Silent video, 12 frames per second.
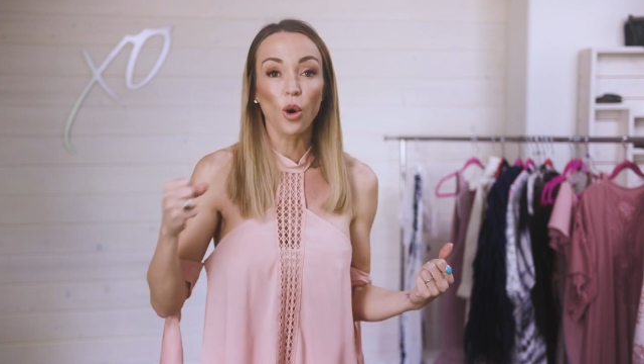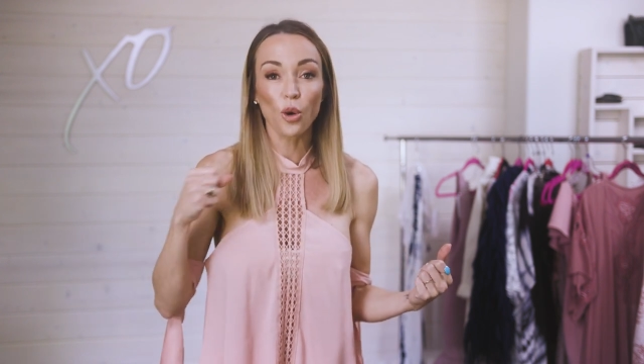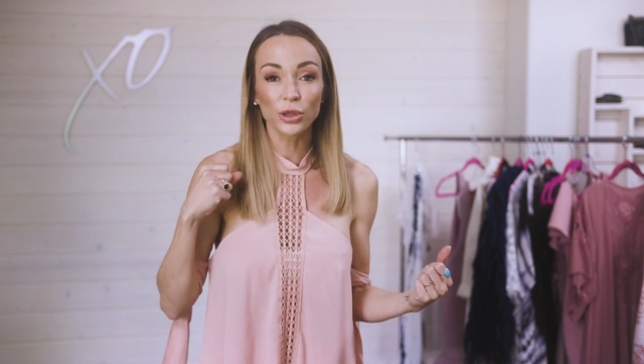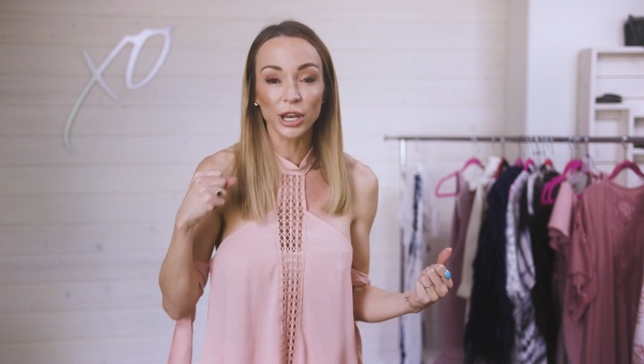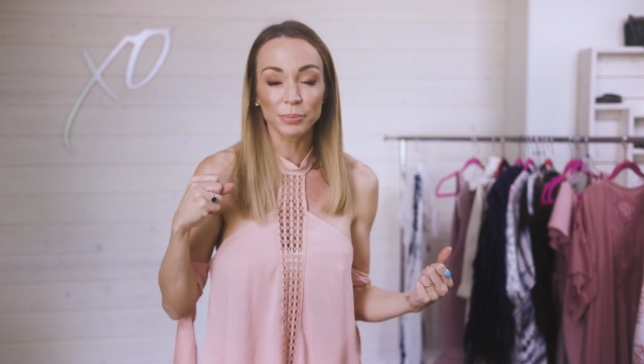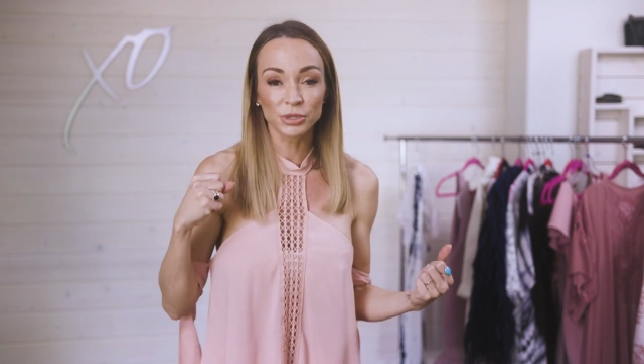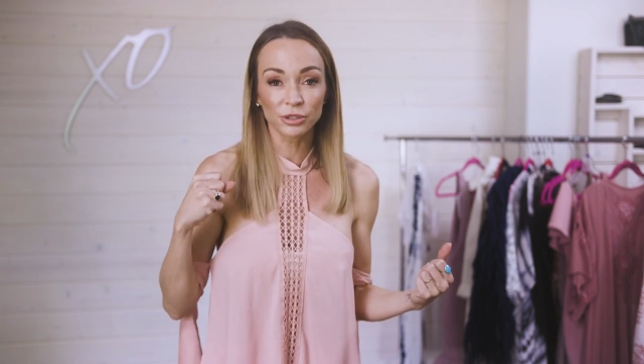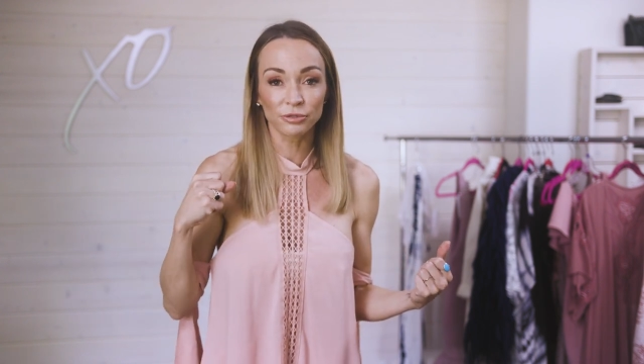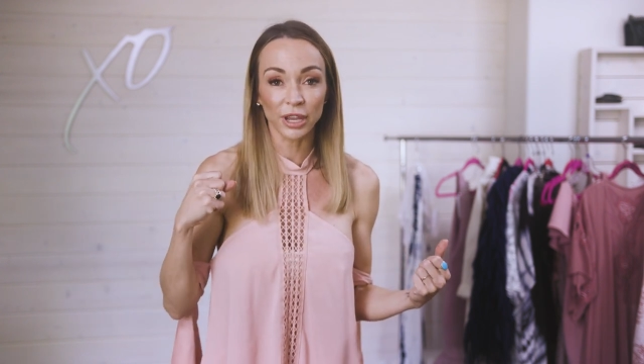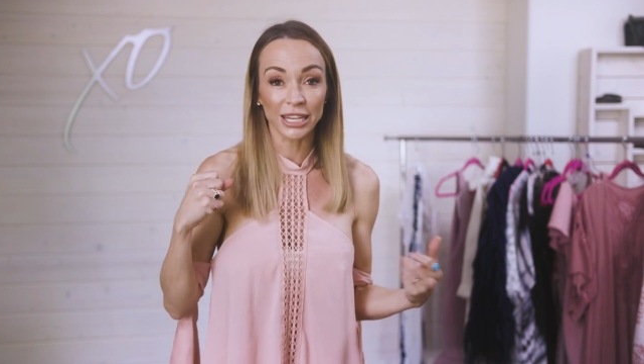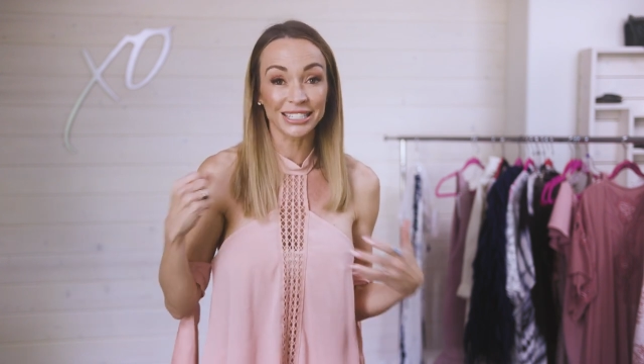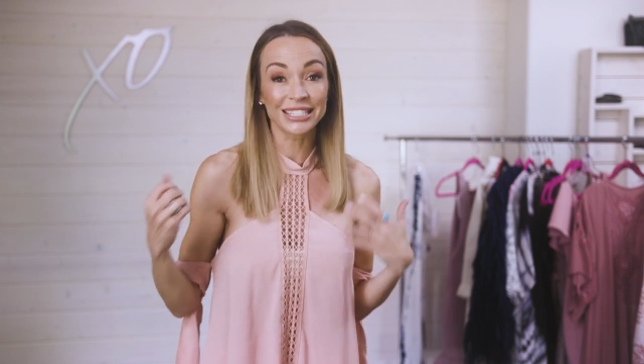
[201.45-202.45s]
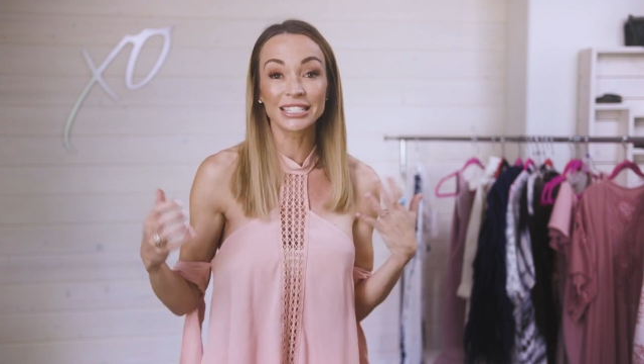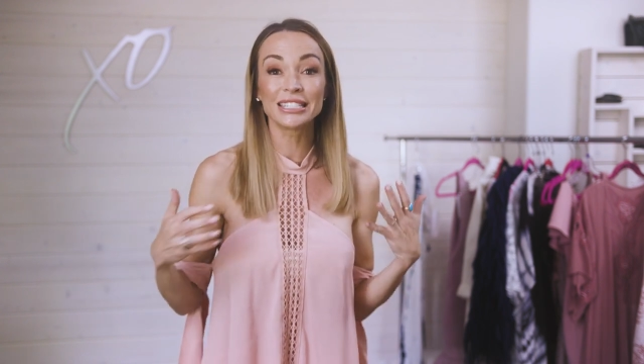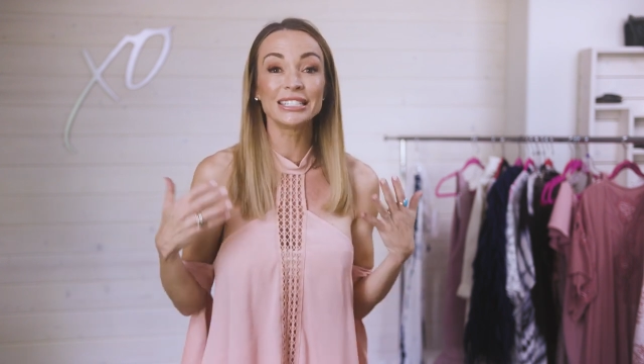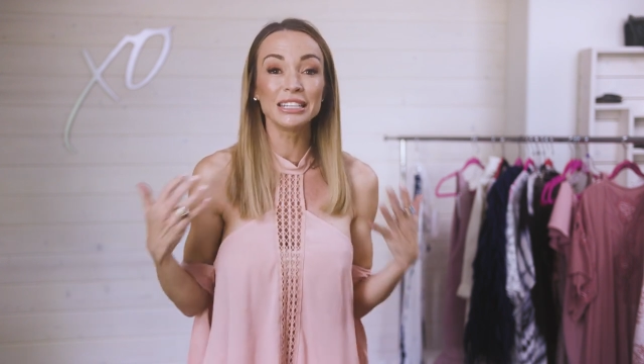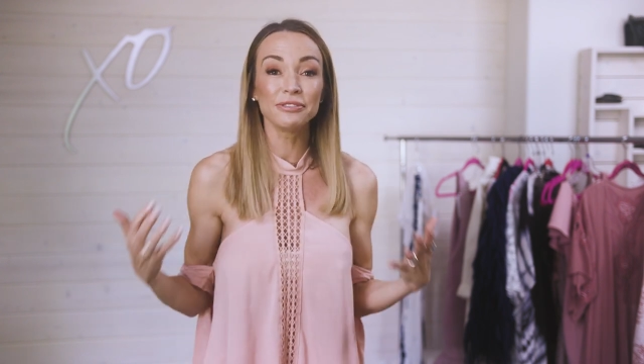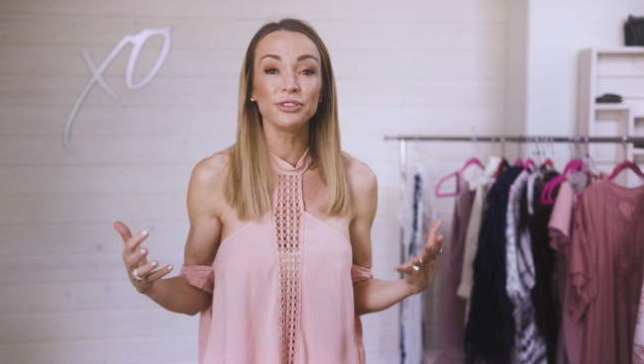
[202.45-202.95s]
hold it up to your face and just
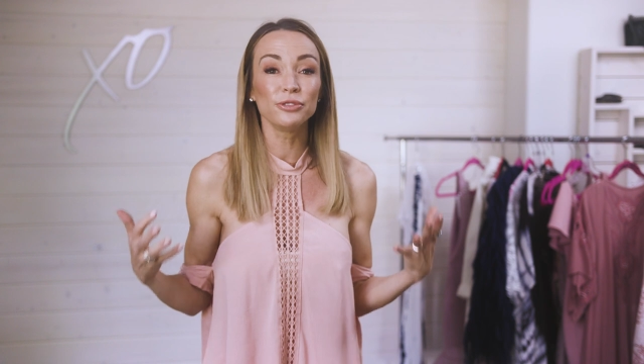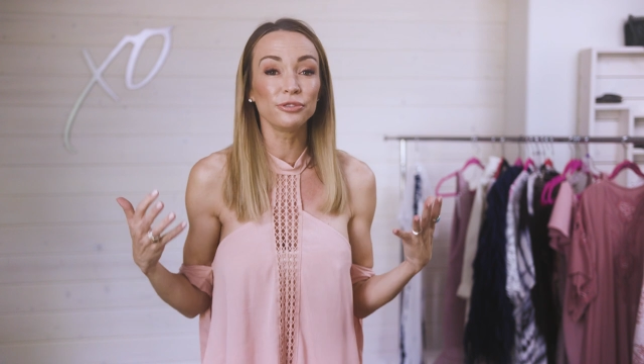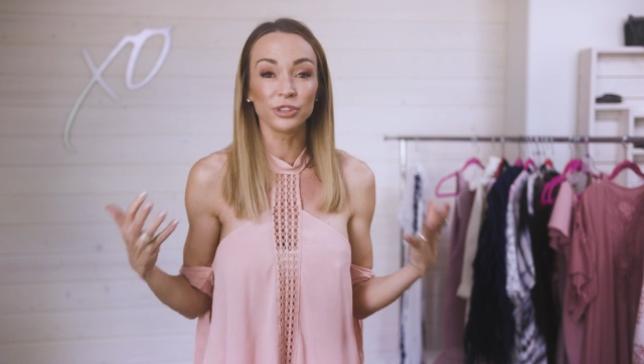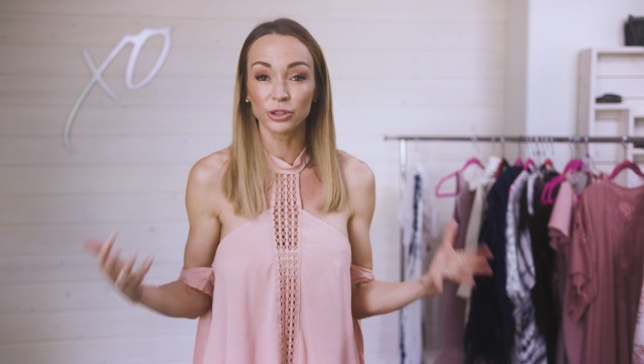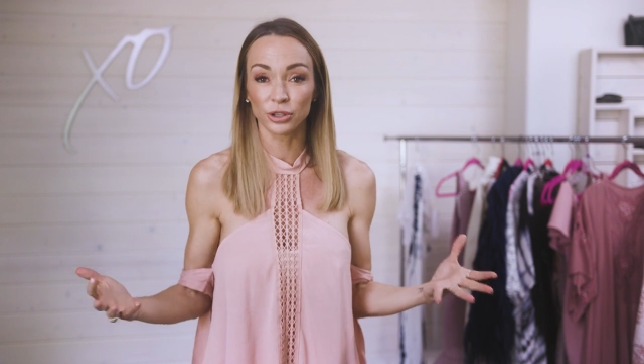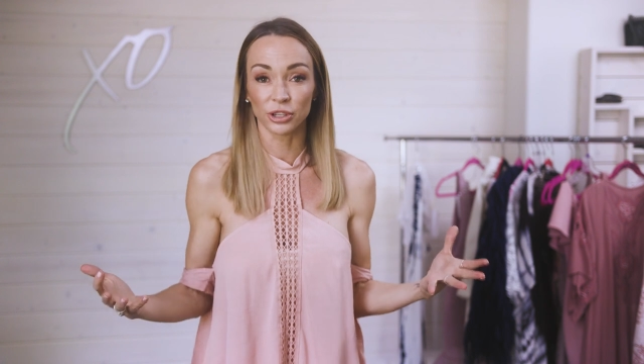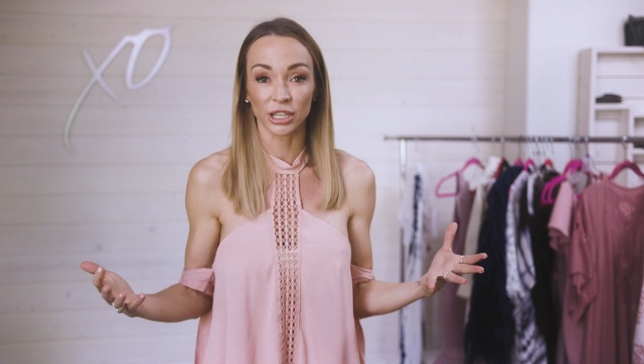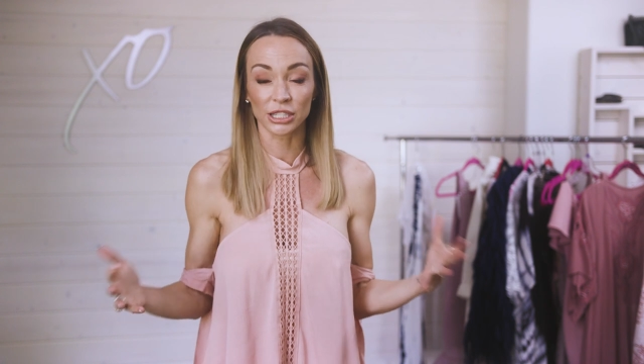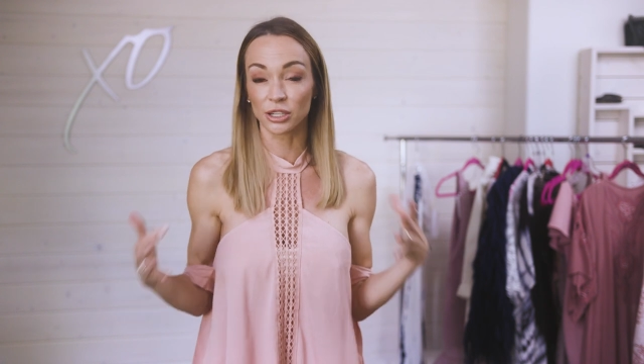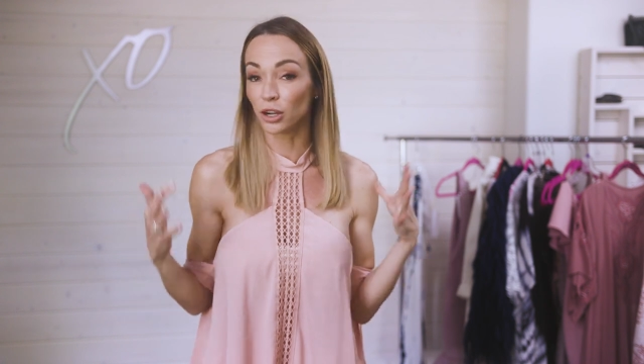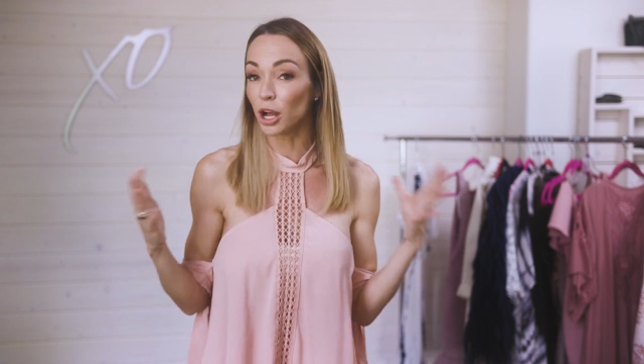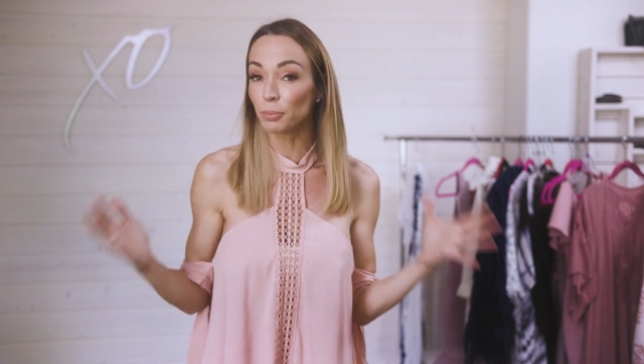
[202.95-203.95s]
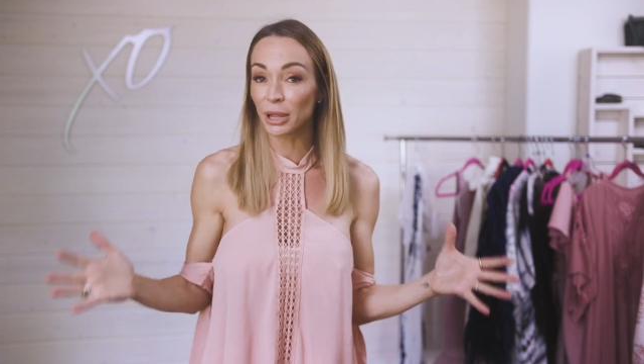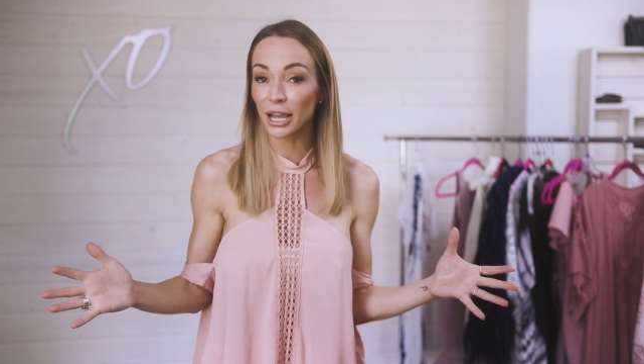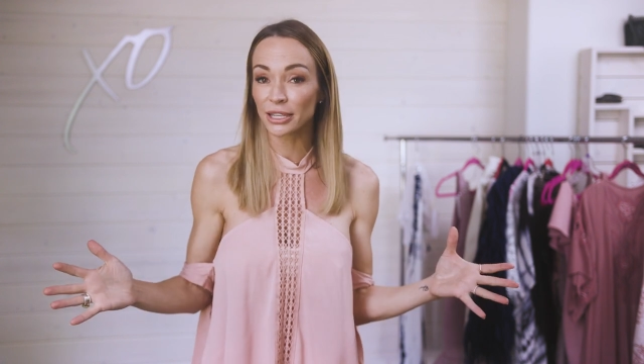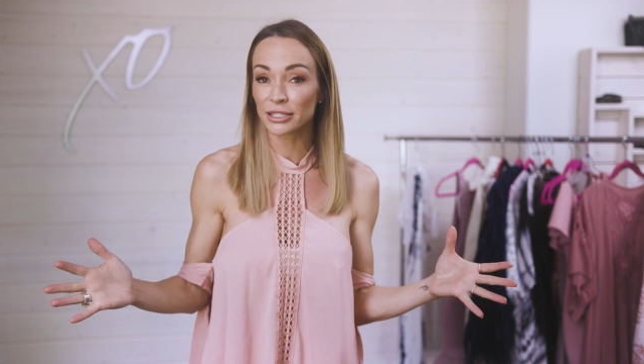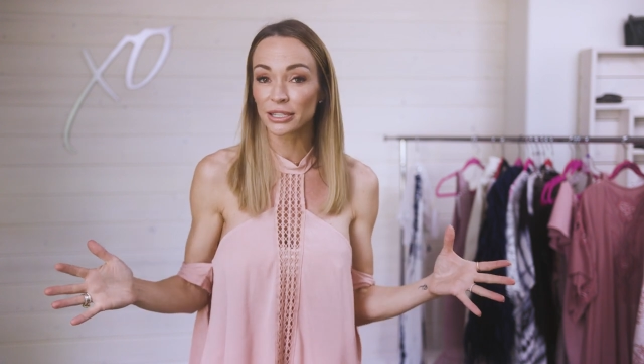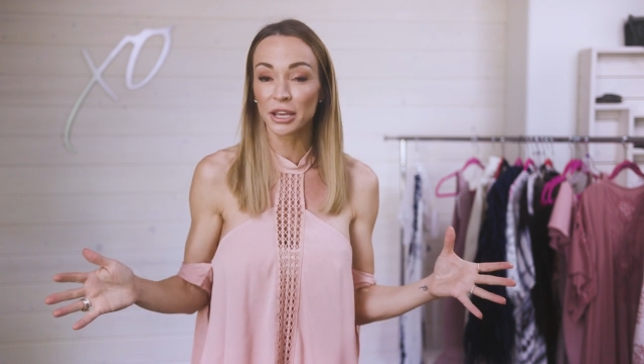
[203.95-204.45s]
see if you feel good. It's not
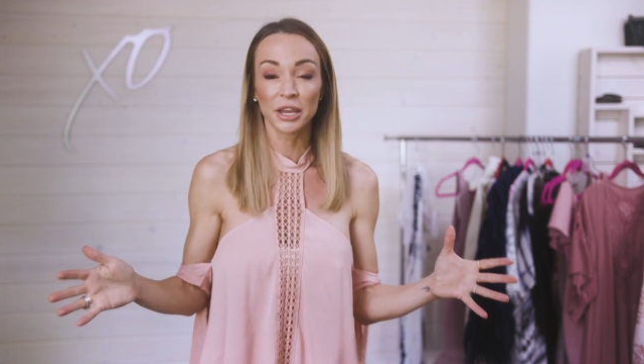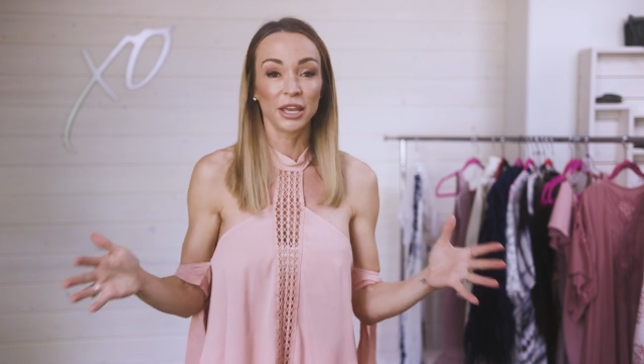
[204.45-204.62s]
complex.